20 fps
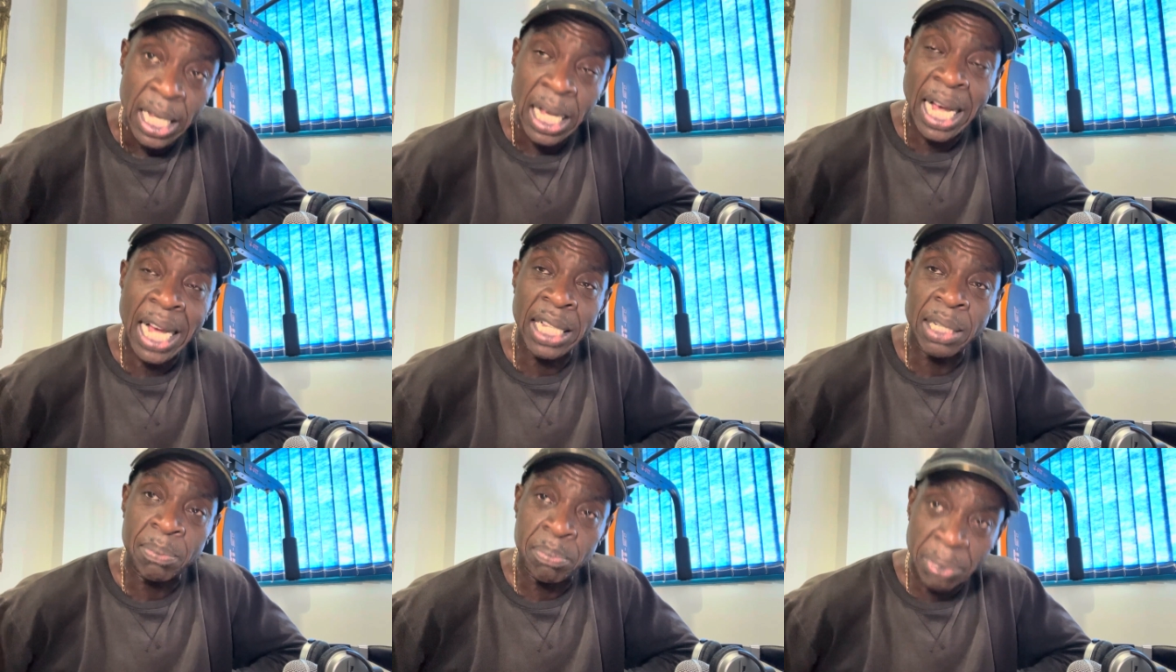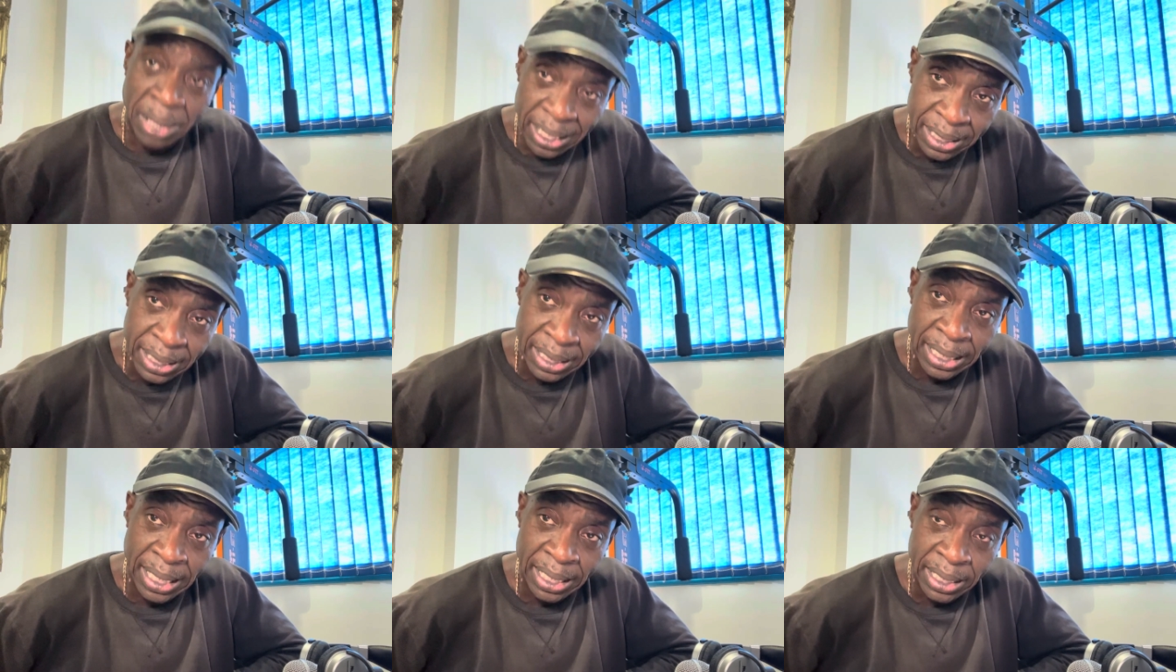And
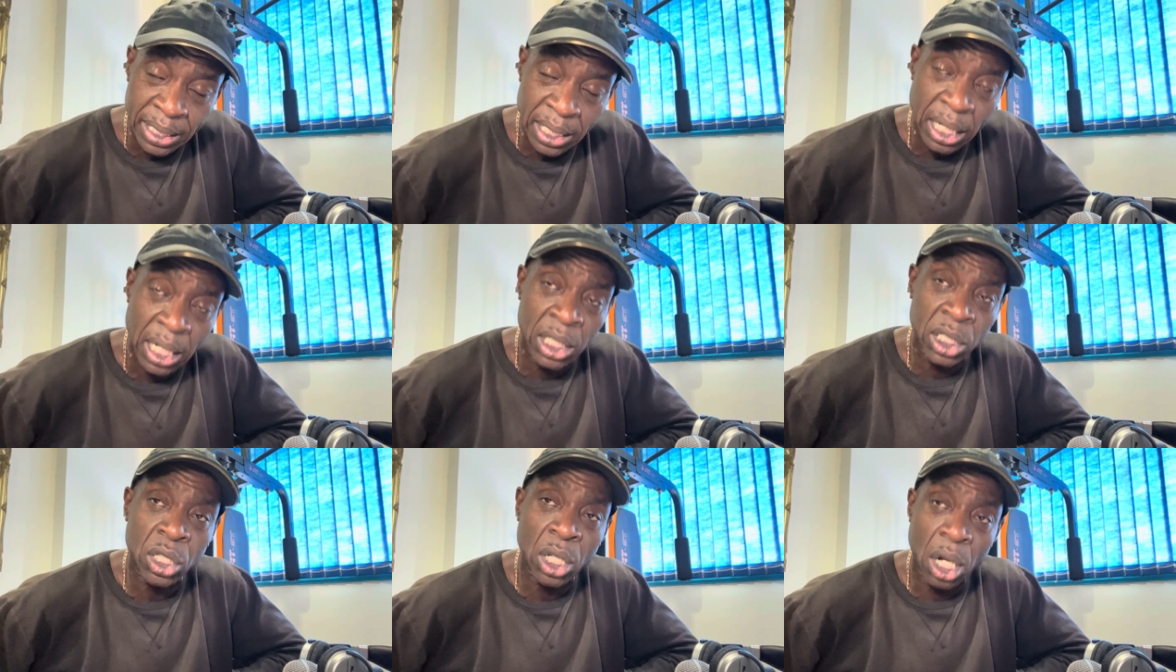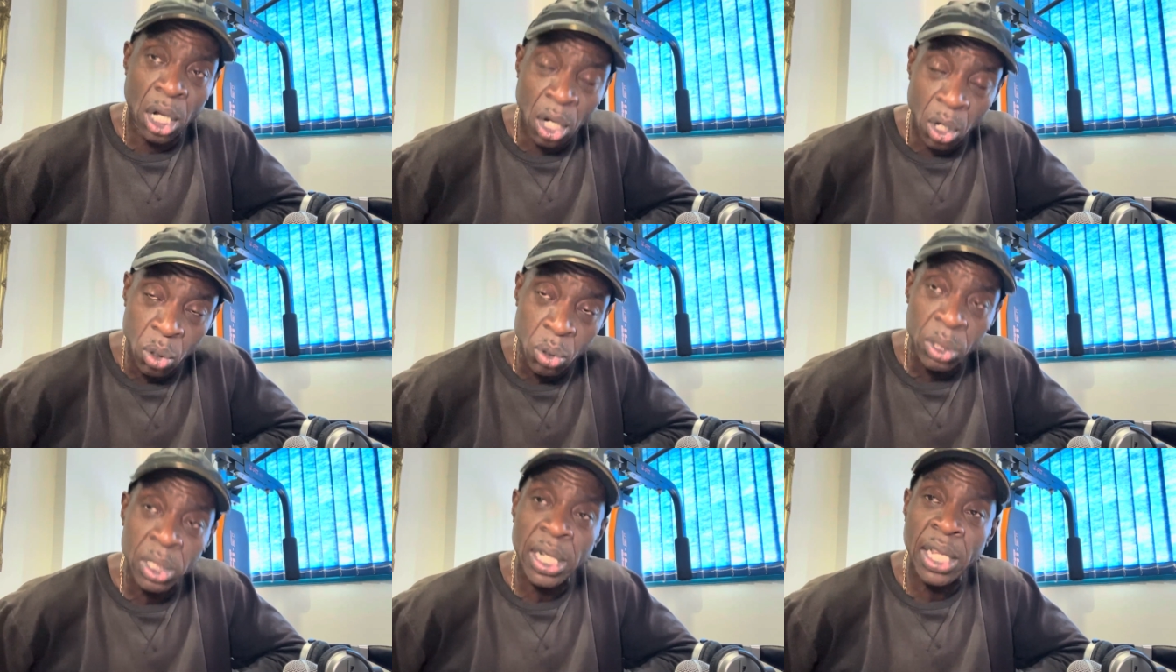business is
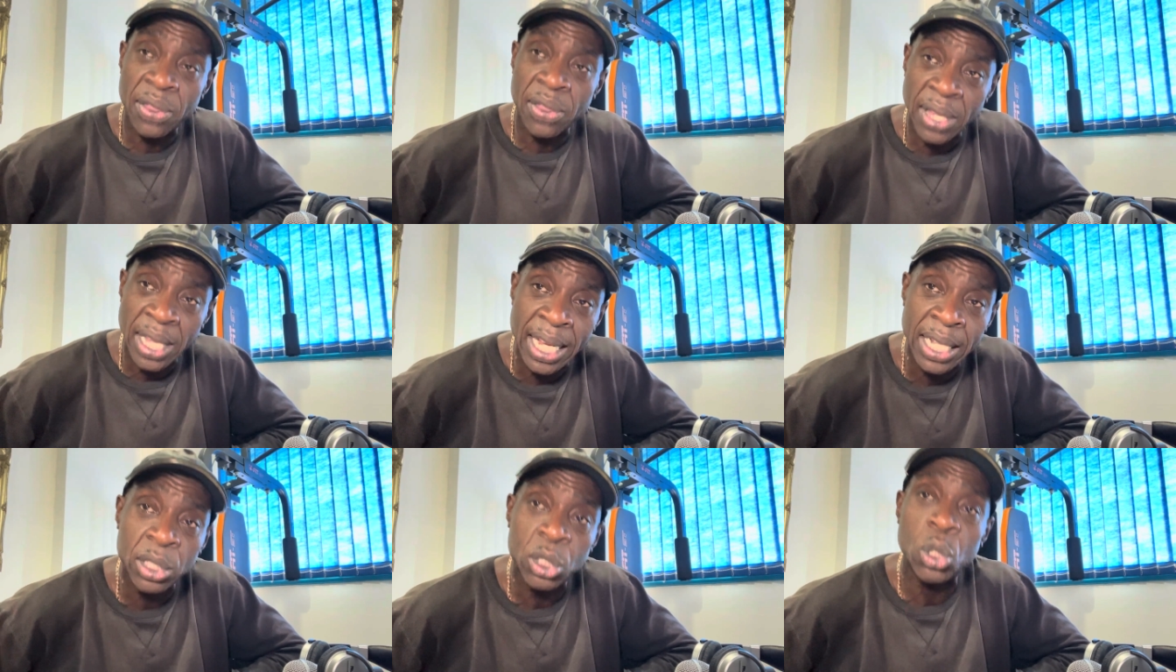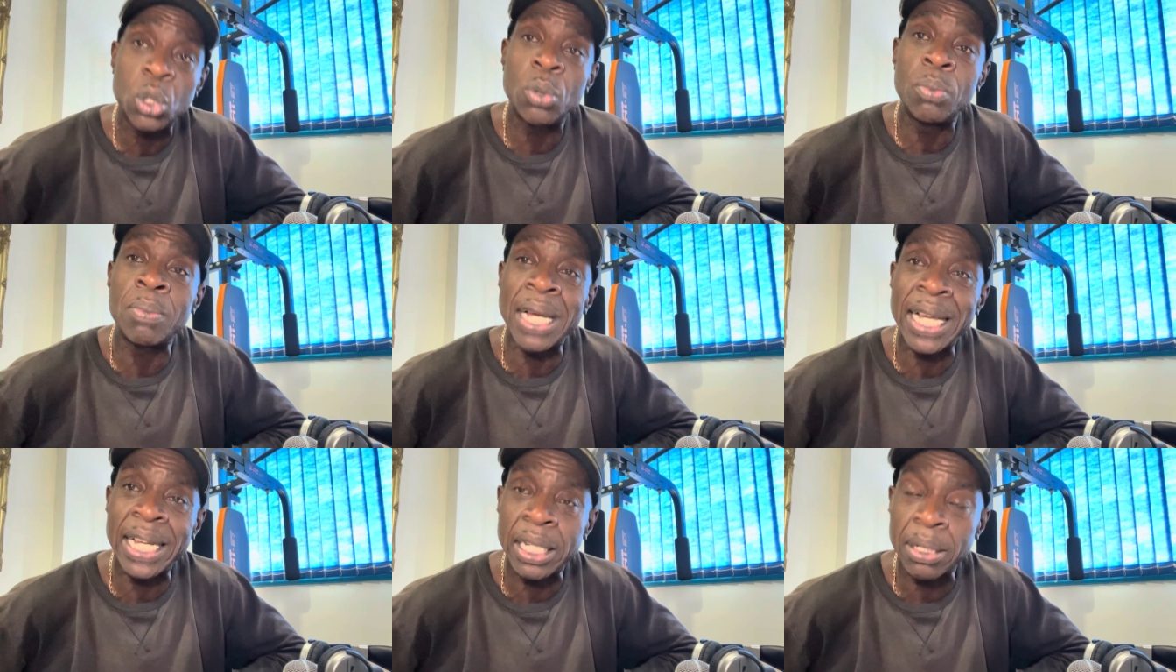only there to
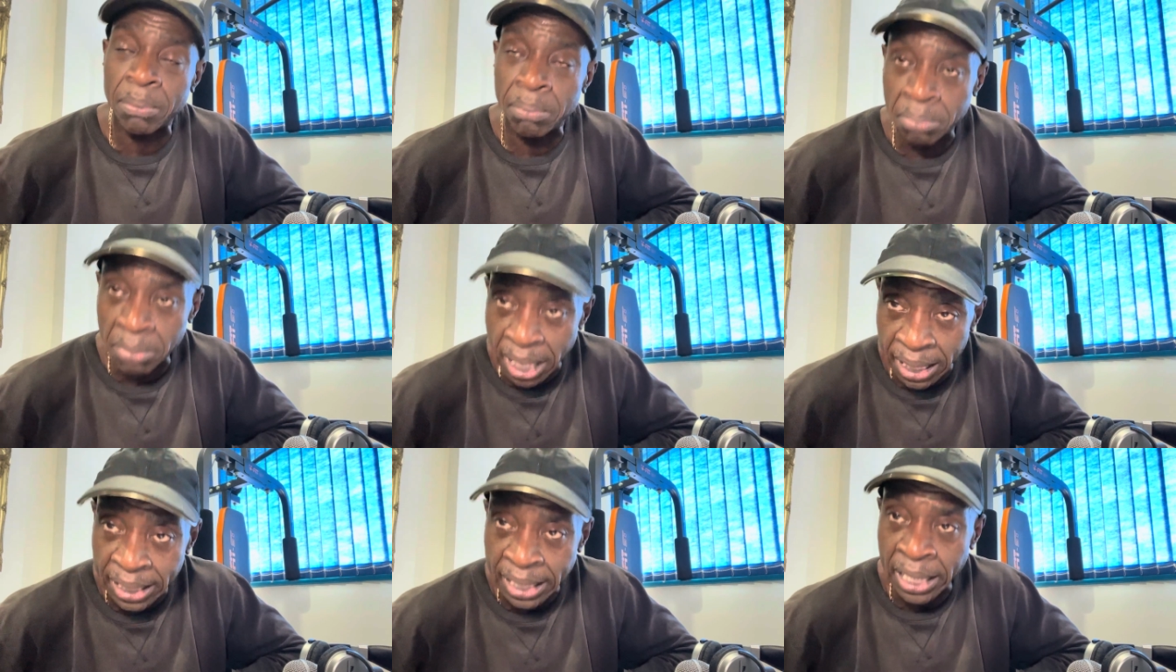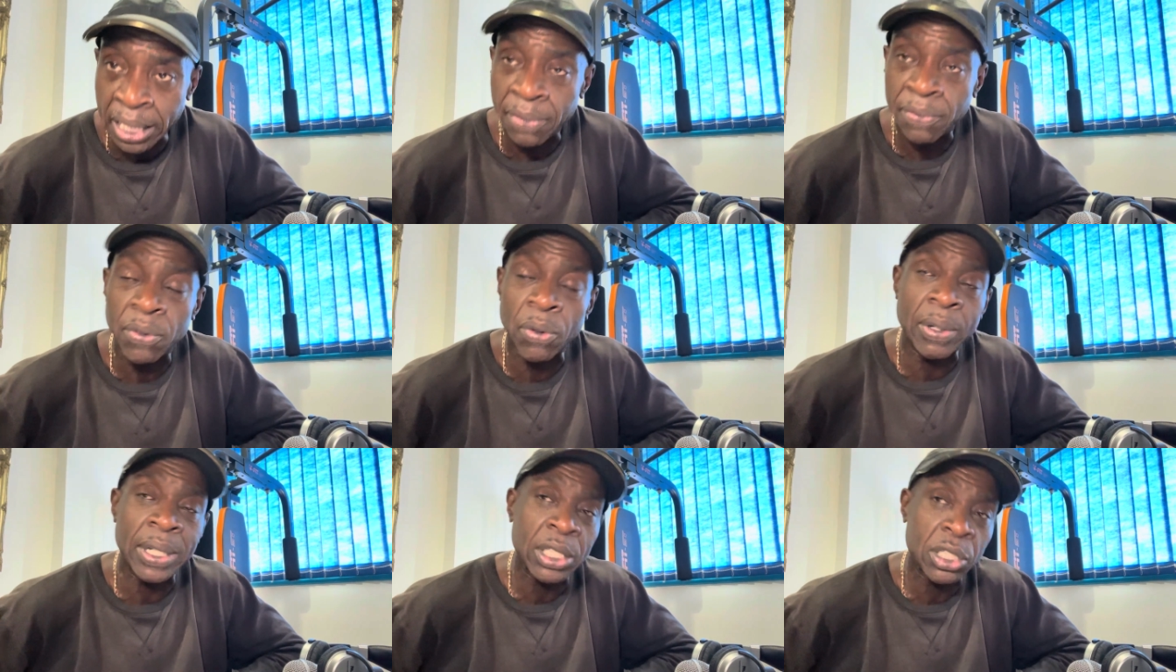make money
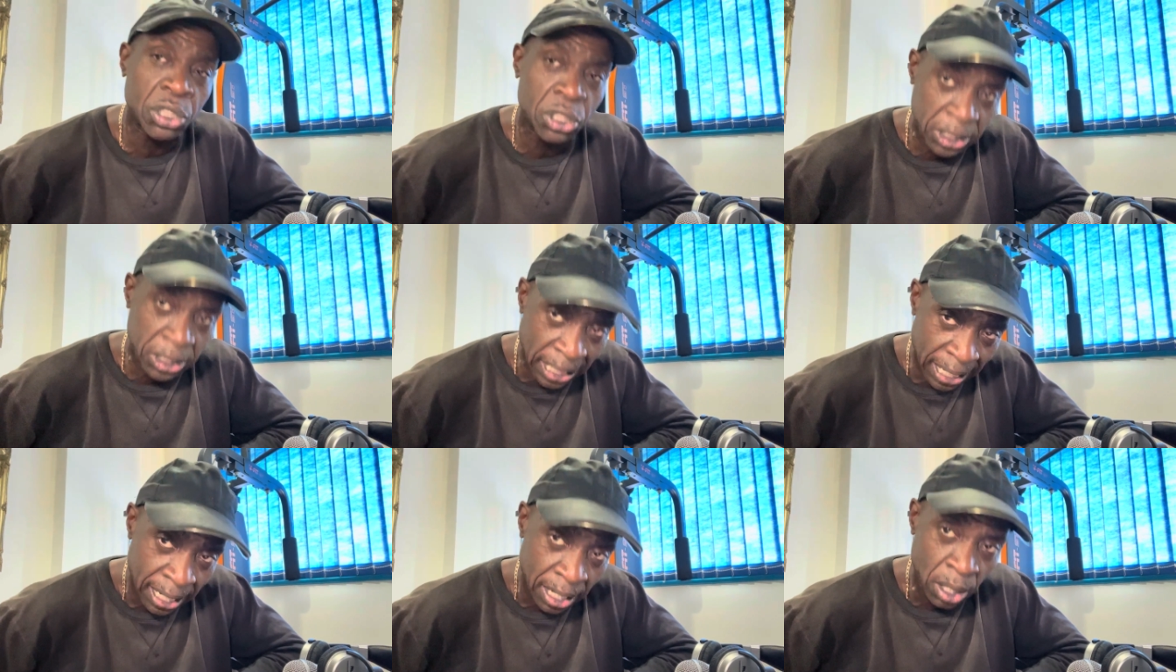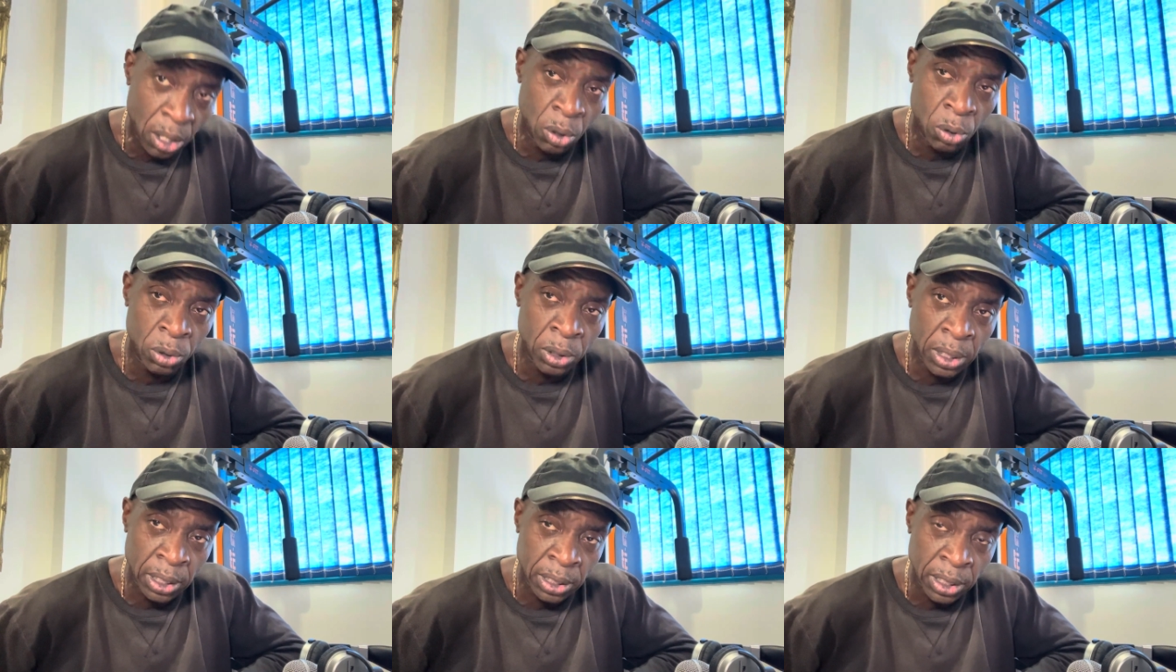for its
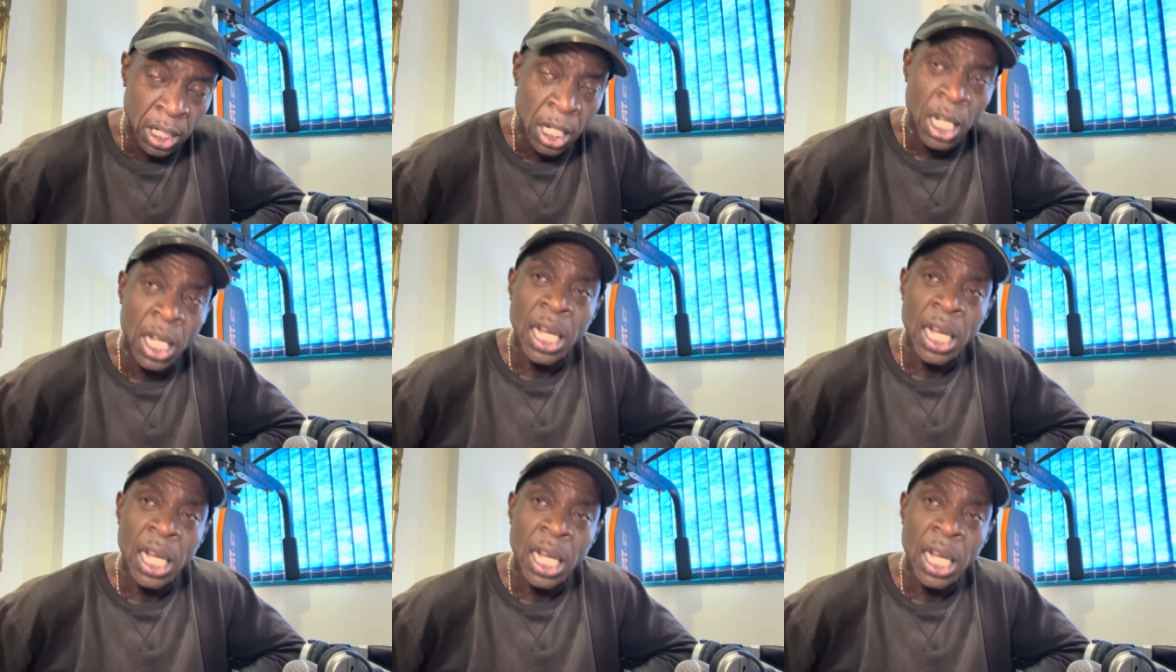shareholders.